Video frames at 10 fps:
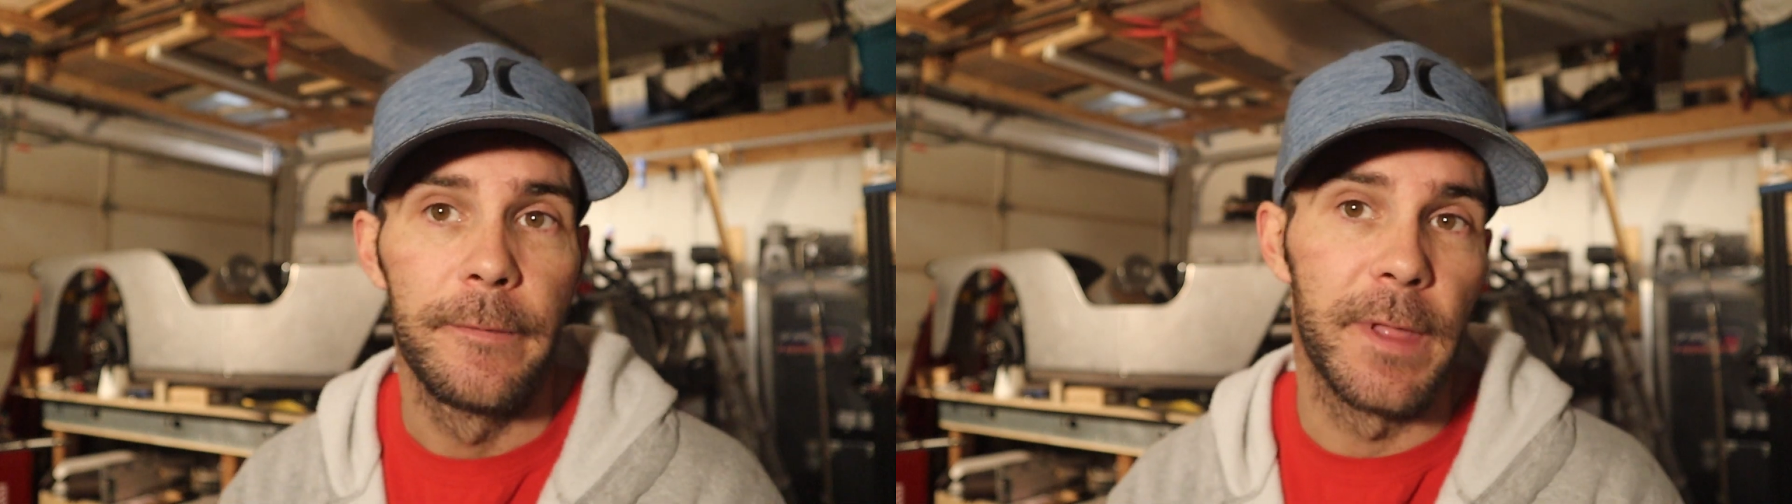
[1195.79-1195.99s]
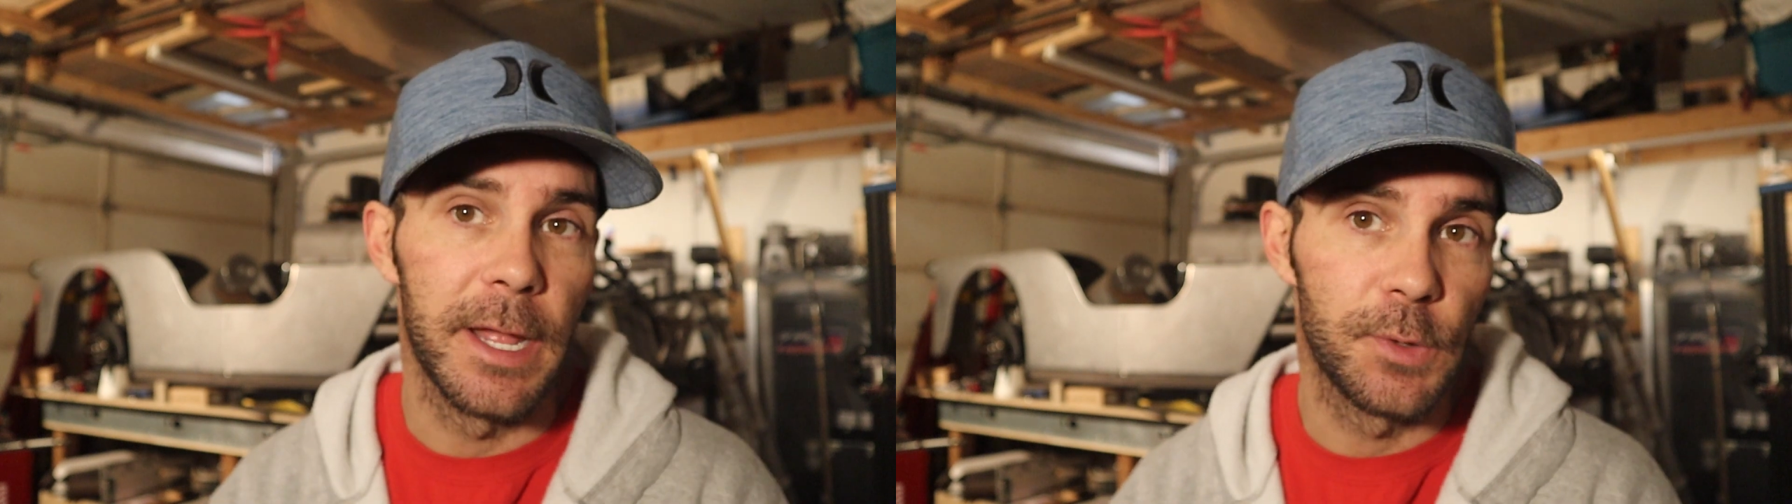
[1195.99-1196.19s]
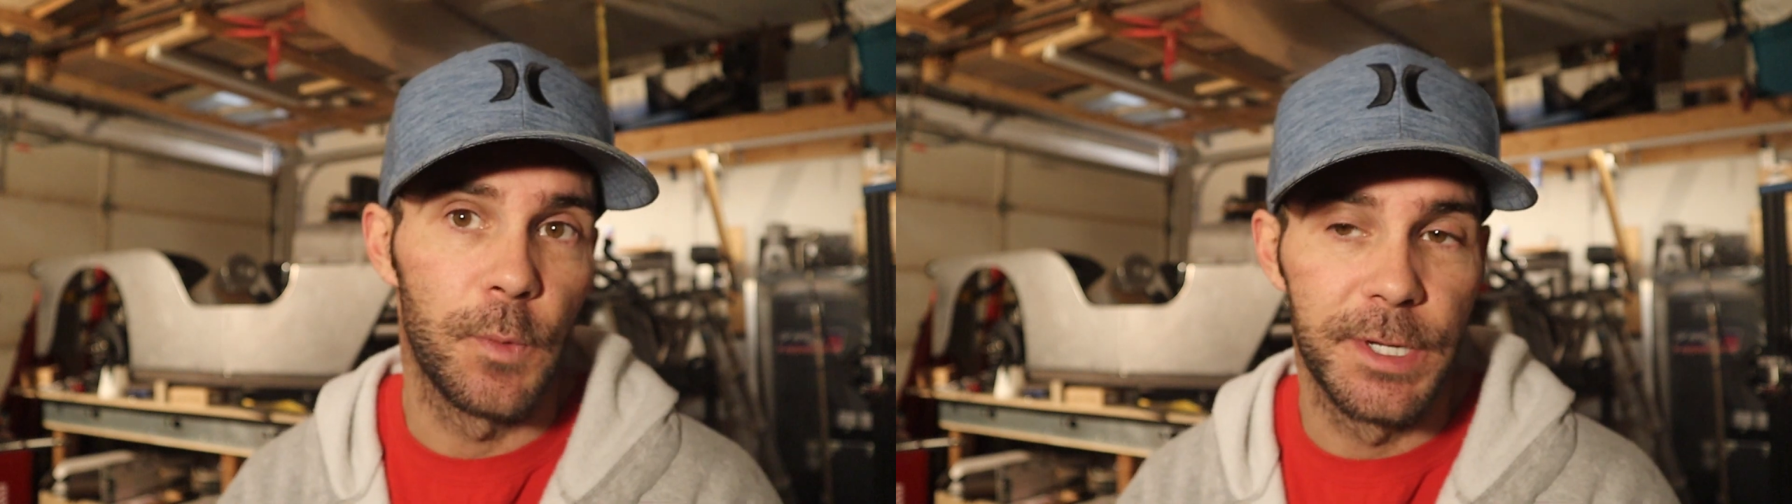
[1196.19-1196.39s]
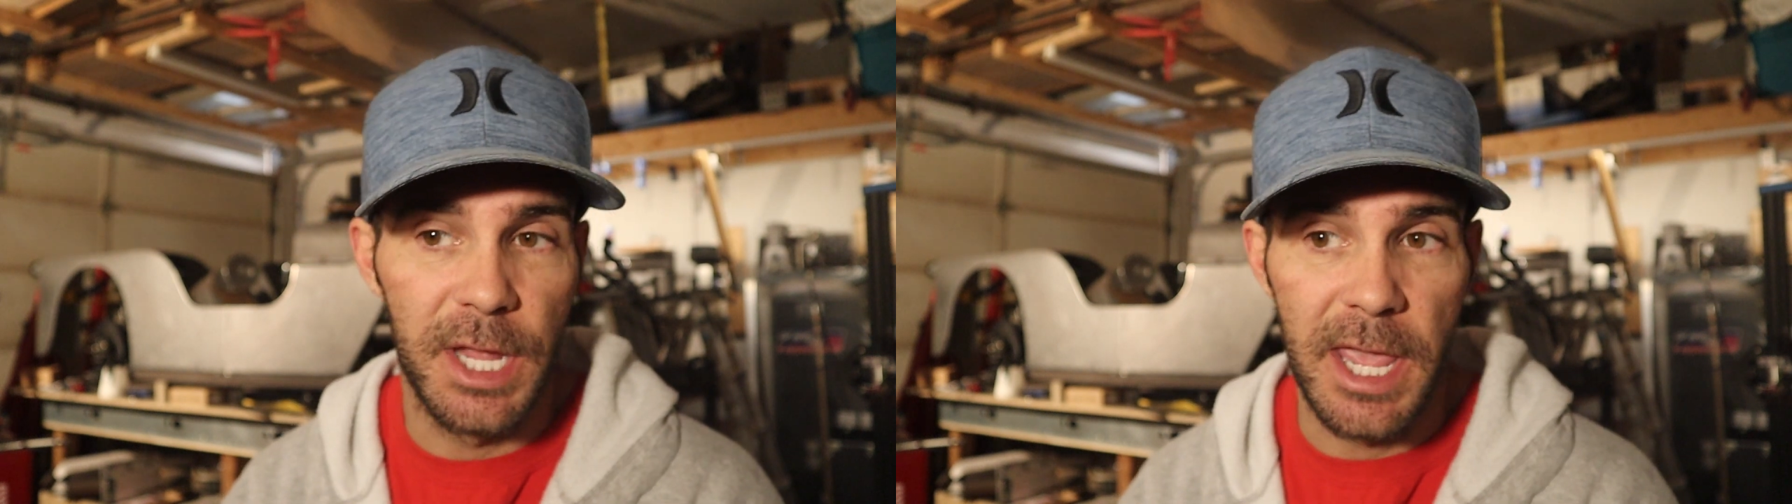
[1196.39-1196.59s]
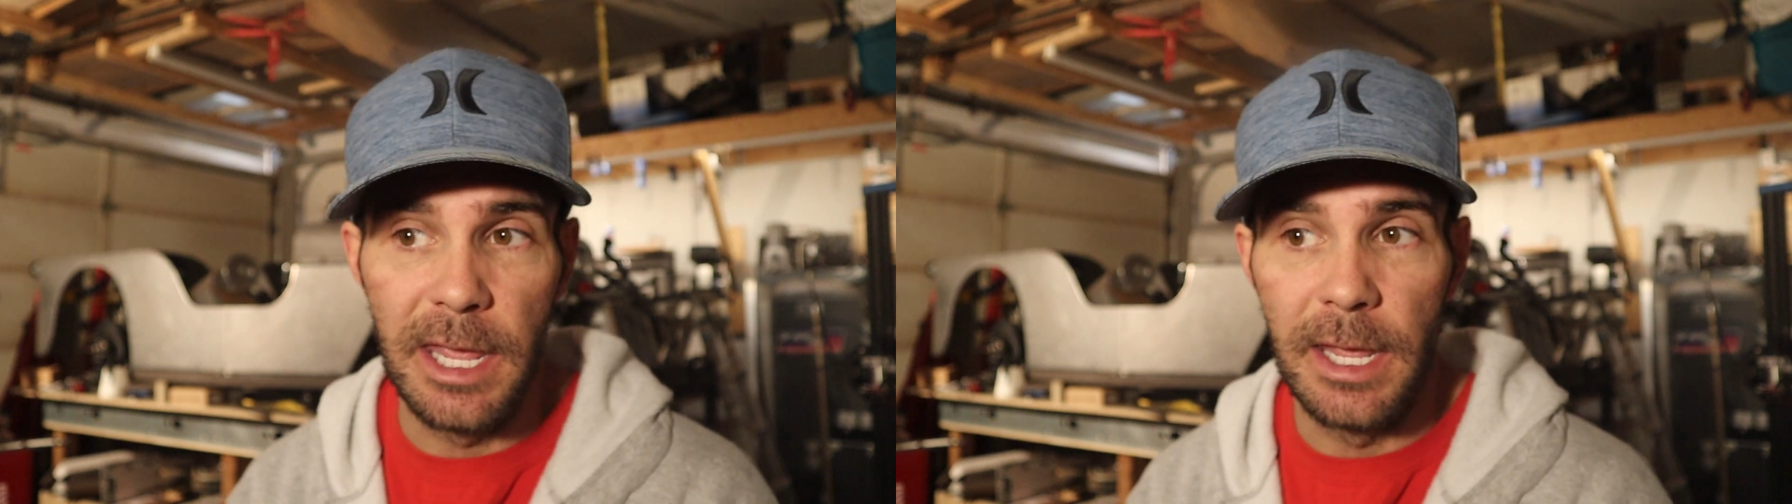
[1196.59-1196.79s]
That's what's
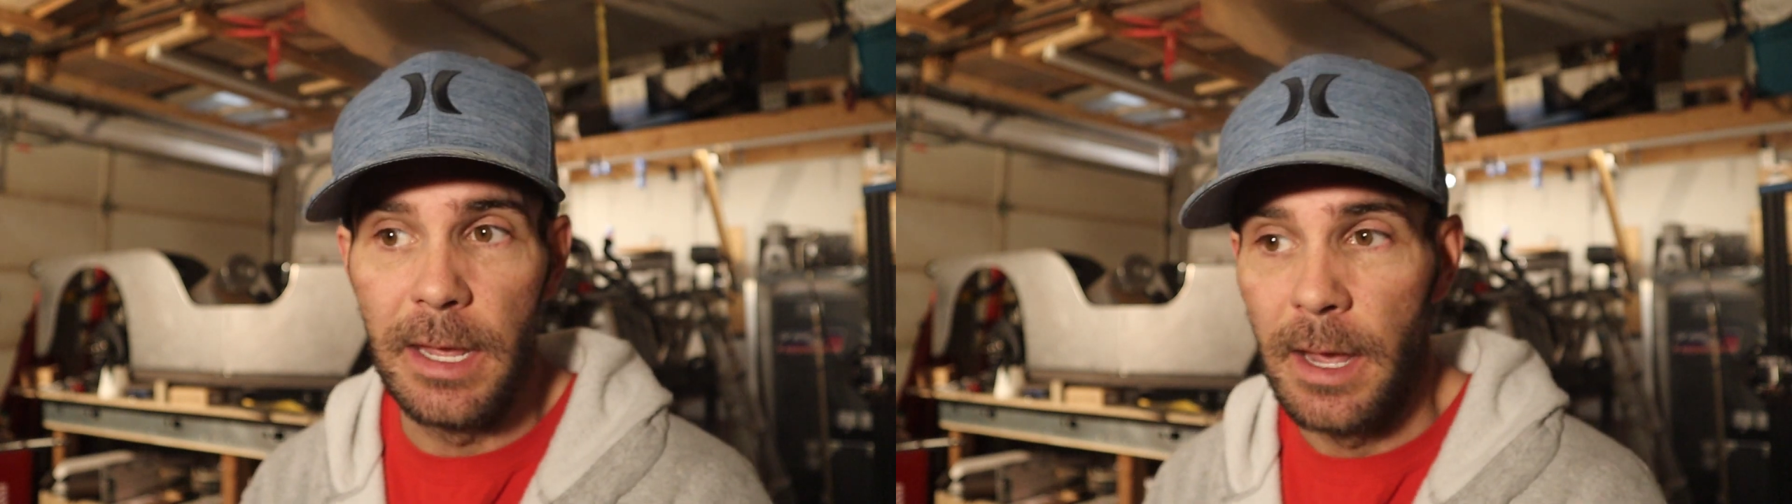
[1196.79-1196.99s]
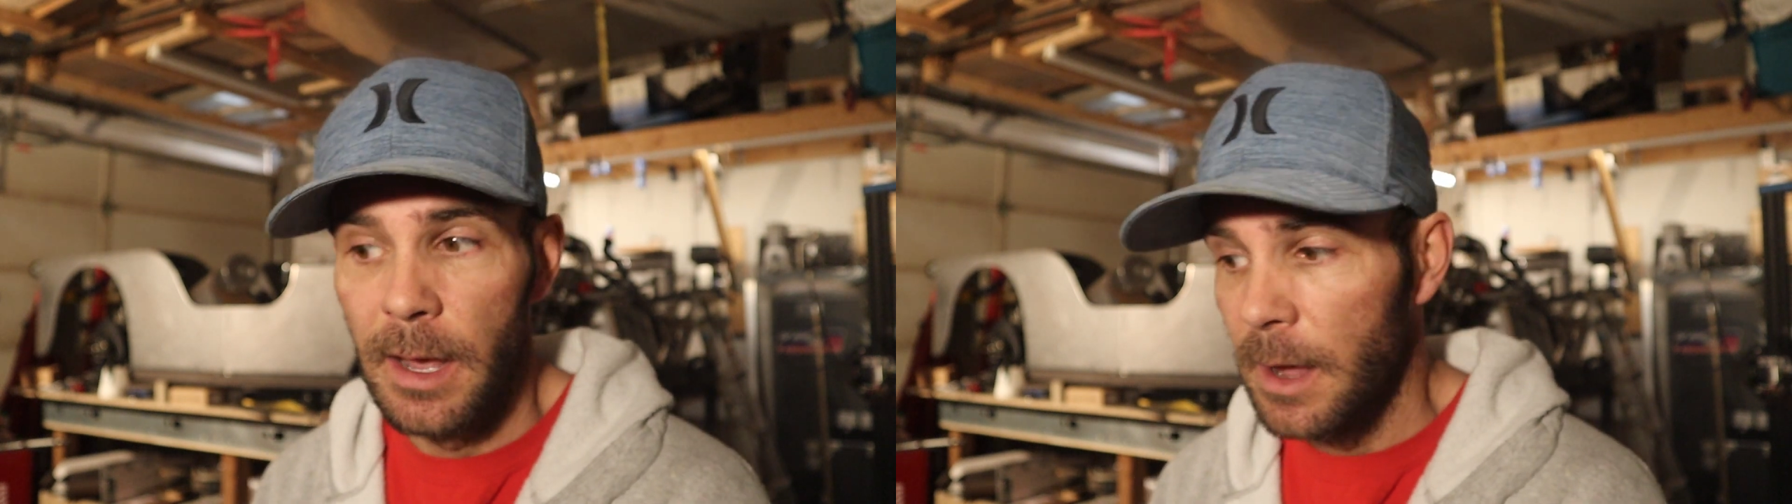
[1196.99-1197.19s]
key